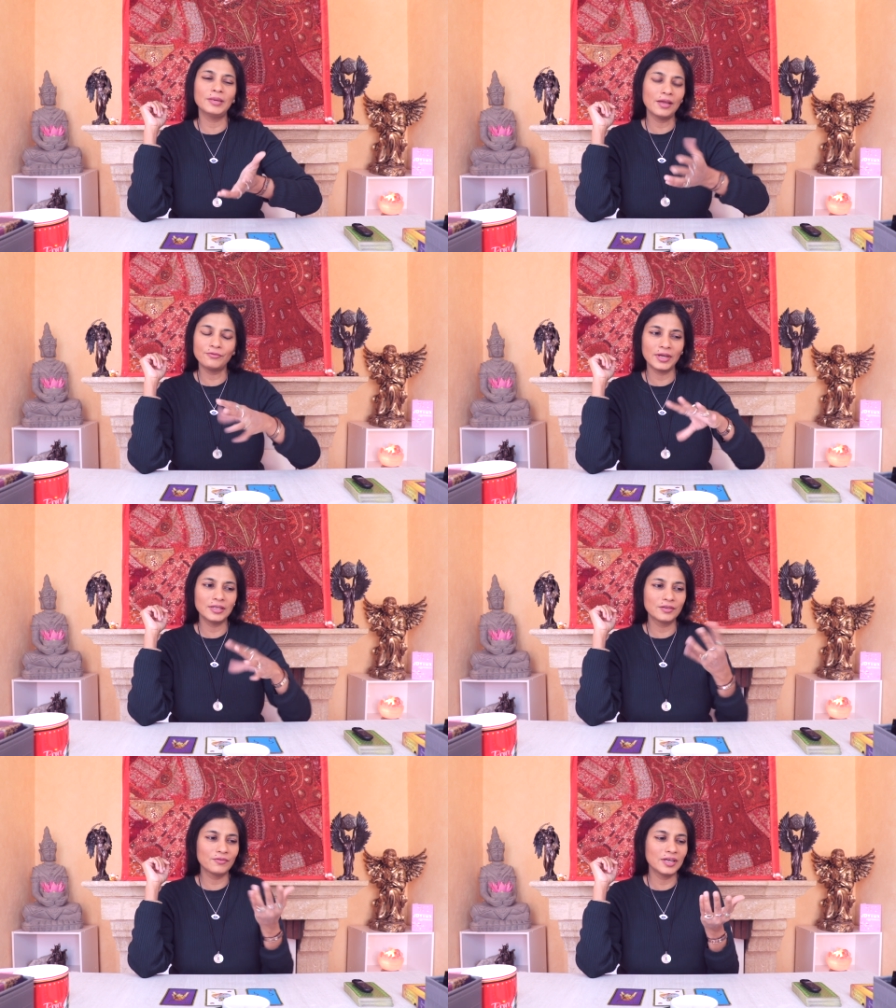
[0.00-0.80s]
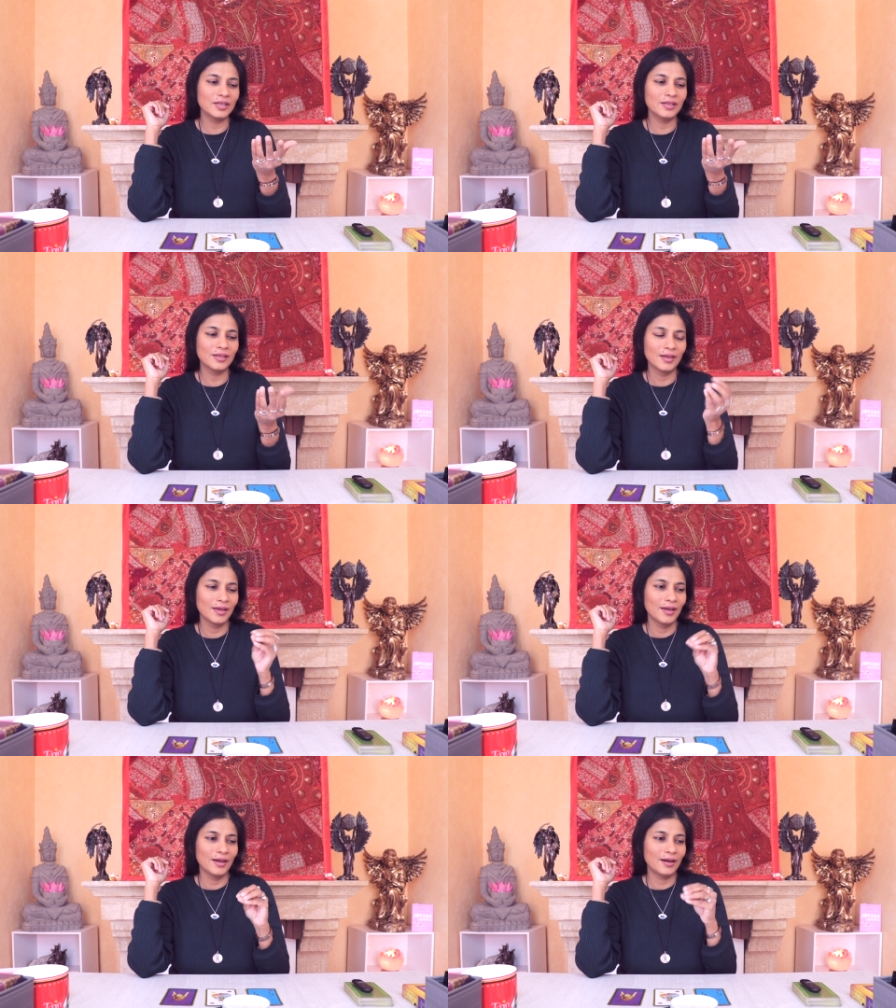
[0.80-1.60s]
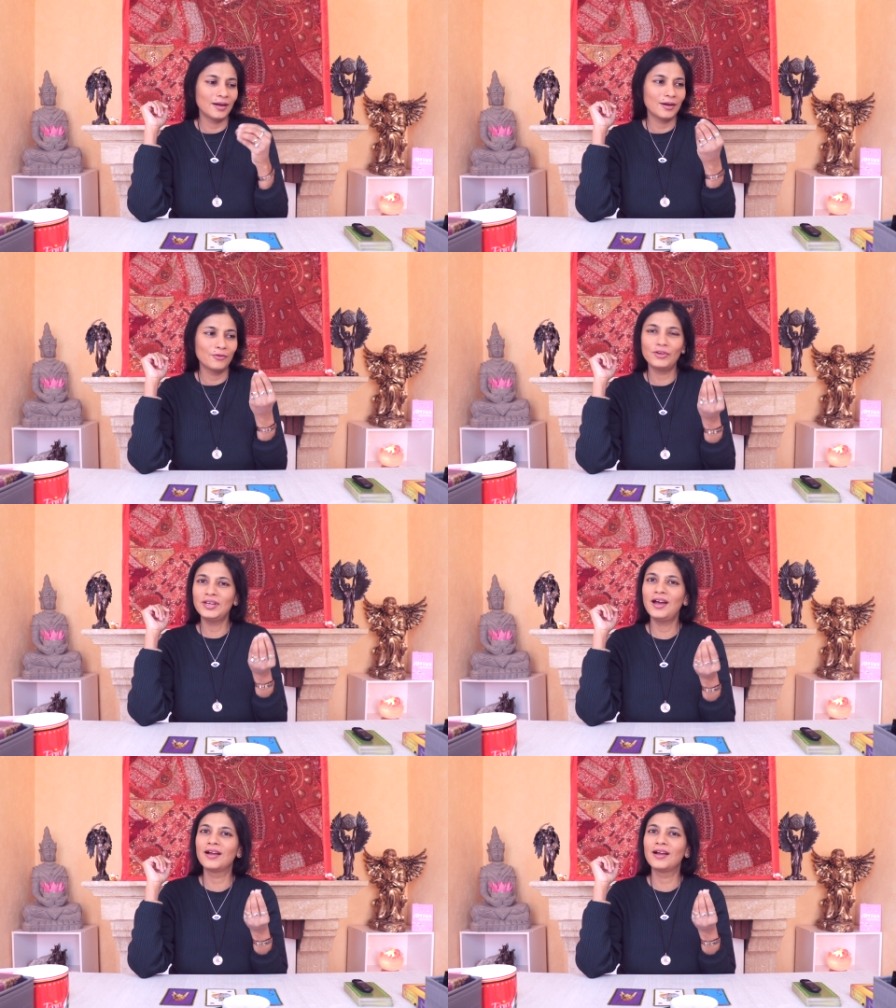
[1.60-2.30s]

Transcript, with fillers: I mean, I find it very, very